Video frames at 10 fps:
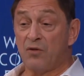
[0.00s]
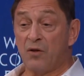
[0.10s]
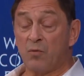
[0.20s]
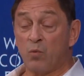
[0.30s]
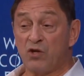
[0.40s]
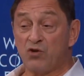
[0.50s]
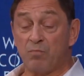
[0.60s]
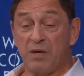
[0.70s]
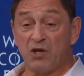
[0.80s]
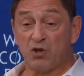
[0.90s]
that we
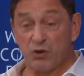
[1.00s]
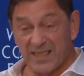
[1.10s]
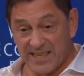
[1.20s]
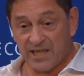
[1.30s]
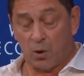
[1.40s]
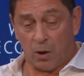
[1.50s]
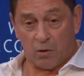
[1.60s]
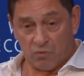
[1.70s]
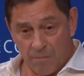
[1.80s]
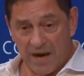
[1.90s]
should be
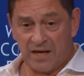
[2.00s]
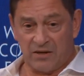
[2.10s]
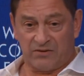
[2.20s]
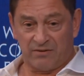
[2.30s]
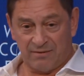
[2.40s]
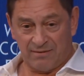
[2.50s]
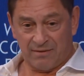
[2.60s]
critical Remainers.